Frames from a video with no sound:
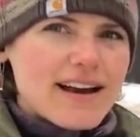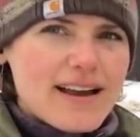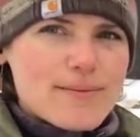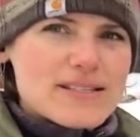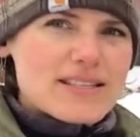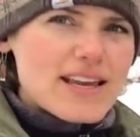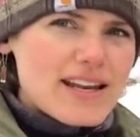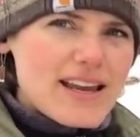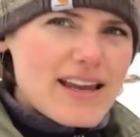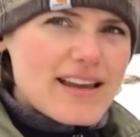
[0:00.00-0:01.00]
Hi, Miss
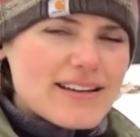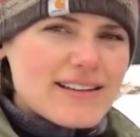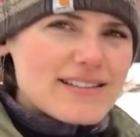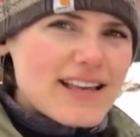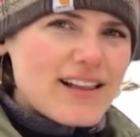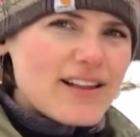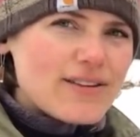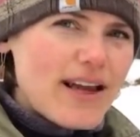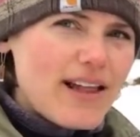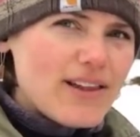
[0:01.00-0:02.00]
Kitty. Say
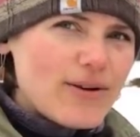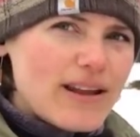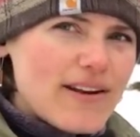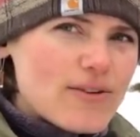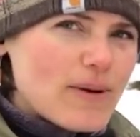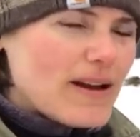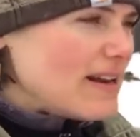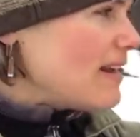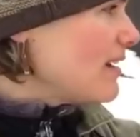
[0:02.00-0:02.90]
hello to everybody.